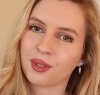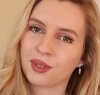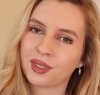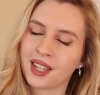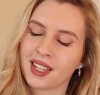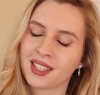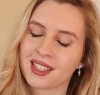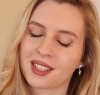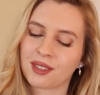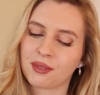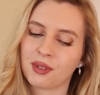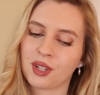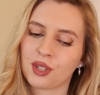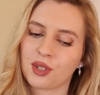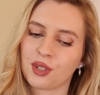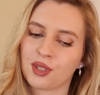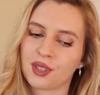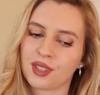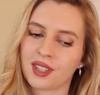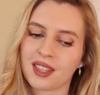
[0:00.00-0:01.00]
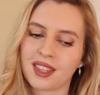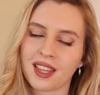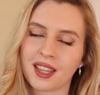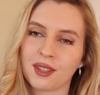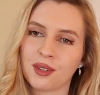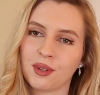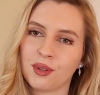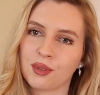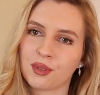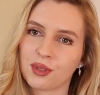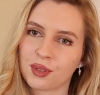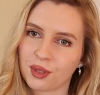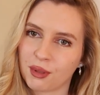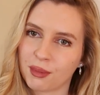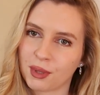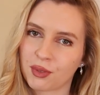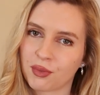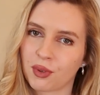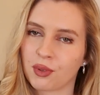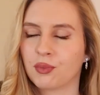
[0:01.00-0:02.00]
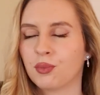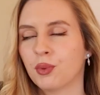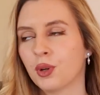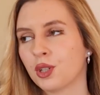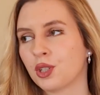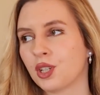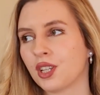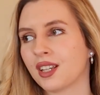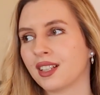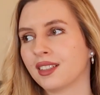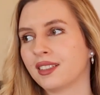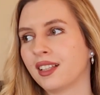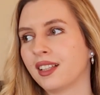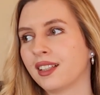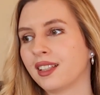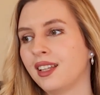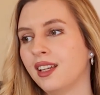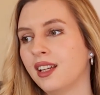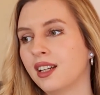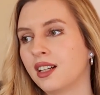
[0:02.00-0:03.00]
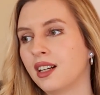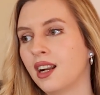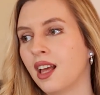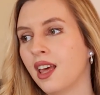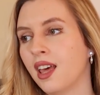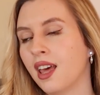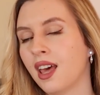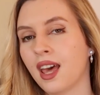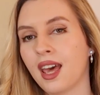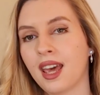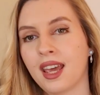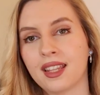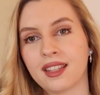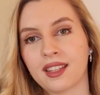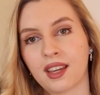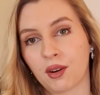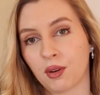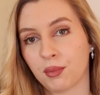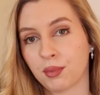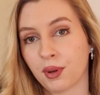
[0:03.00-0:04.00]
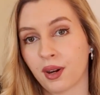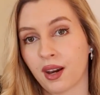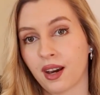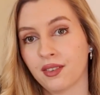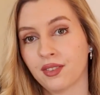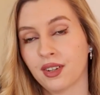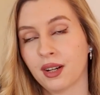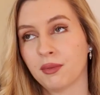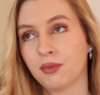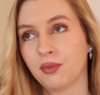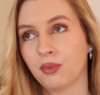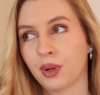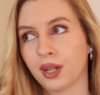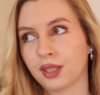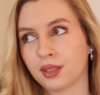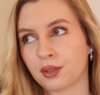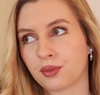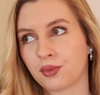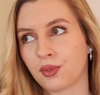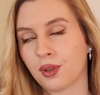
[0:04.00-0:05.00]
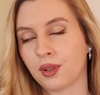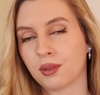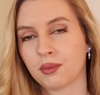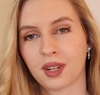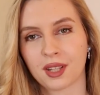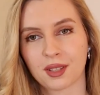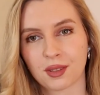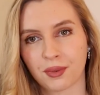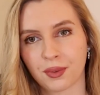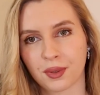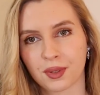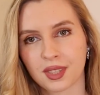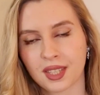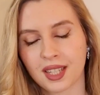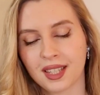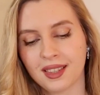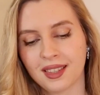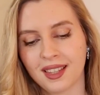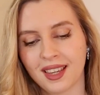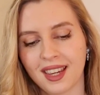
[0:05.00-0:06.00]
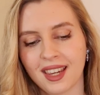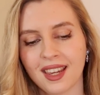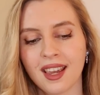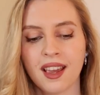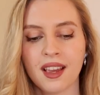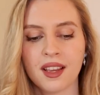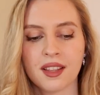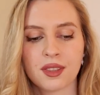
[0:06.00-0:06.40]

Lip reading: your guys' questions. Thank you so much for watching until here, and I hope you have a wonderful rest of the Sunday.